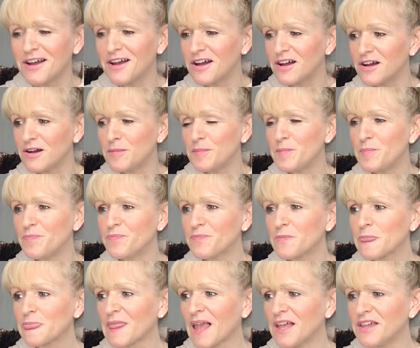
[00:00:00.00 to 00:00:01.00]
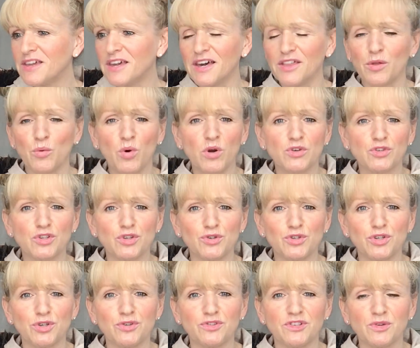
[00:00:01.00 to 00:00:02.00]
Yeah, they weren't too
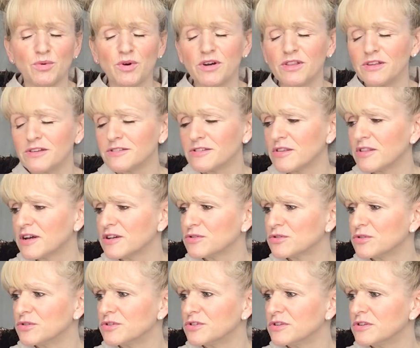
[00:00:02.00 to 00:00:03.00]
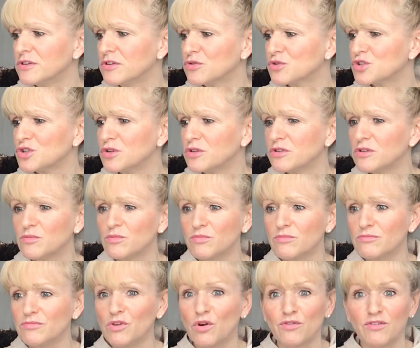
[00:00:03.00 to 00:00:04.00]
juicy, were they? So that's good. And not
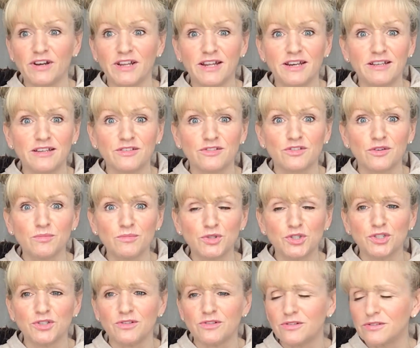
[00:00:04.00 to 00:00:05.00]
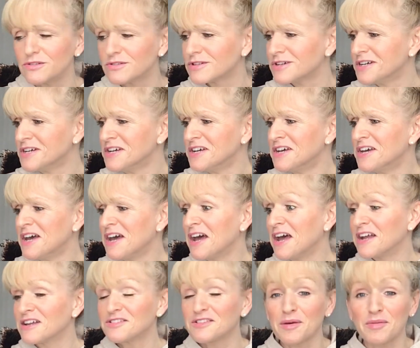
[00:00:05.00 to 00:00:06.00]
really any assumptions,
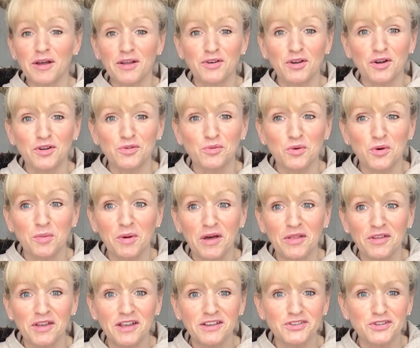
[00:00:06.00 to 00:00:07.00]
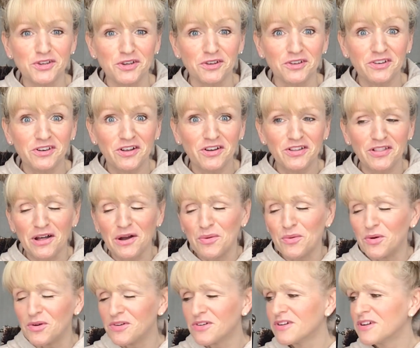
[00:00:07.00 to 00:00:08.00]
except that nice one about the etiquette, like that
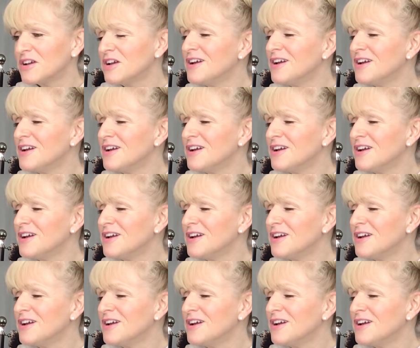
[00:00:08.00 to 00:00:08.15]
one.